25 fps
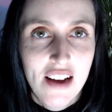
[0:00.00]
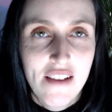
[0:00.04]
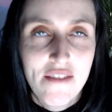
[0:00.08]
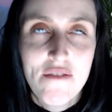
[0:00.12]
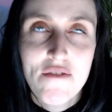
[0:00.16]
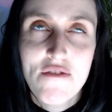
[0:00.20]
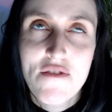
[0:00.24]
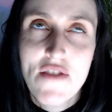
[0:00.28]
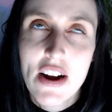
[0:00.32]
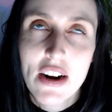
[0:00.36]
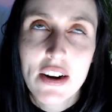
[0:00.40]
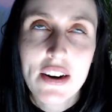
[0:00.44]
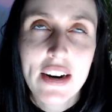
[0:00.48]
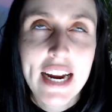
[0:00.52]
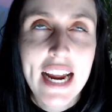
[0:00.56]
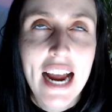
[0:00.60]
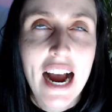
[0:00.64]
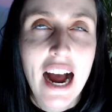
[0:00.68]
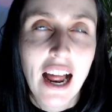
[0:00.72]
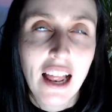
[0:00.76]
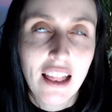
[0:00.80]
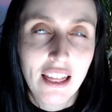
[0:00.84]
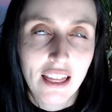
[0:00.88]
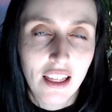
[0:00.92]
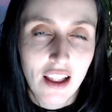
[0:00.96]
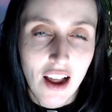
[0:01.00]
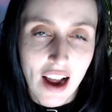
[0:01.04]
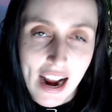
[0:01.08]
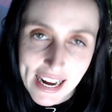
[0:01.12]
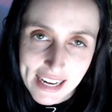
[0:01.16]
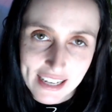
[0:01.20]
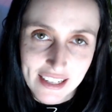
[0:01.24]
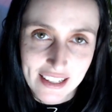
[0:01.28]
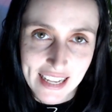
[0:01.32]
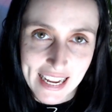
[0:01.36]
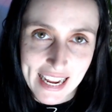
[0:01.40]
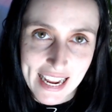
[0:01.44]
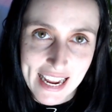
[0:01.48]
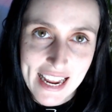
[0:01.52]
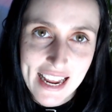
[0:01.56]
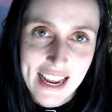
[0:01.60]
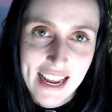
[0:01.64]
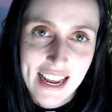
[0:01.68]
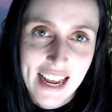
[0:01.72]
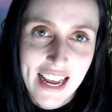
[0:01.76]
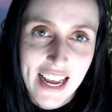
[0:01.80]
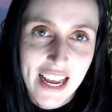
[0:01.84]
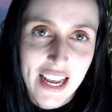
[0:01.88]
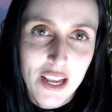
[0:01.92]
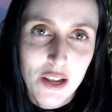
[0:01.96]
Very unlikely
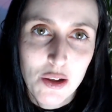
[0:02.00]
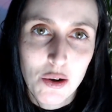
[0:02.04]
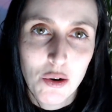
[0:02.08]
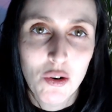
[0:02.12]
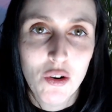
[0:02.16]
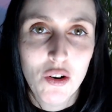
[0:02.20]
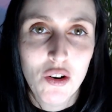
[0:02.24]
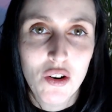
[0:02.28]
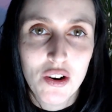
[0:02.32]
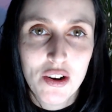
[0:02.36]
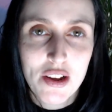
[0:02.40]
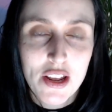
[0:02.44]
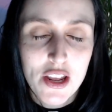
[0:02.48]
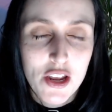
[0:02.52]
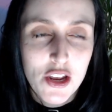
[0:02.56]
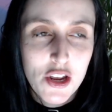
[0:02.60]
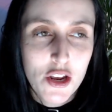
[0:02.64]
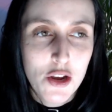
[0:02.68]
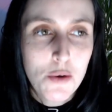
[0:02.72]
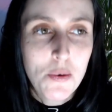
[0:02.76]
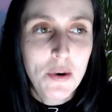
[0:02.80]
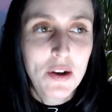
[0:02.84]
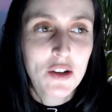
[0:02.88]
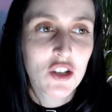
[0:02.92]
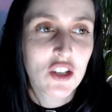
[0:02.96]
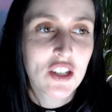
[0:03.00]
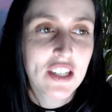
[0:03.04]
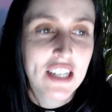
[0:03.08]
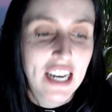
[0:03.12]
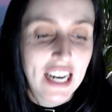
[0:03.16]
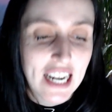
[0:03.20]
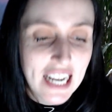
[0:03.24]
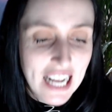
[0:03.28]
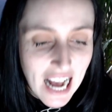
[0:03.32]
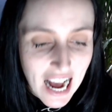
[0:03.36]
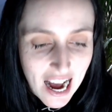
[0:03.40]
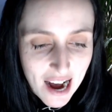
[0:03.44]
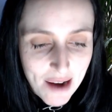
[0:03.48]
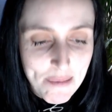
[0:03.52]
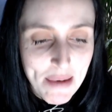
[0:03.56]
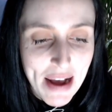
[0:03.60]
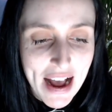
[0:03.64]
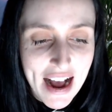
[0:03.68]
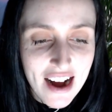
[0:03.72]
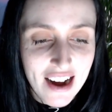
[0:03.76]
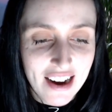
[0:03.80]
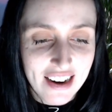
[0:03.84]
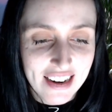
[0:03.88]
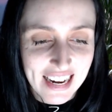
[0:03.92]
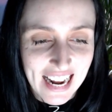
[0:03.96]
you're you are just going to come
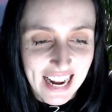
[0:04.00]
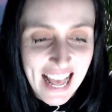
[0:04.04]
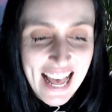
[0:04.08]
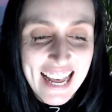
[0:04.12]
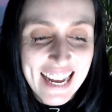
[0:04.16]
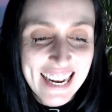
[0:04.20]
out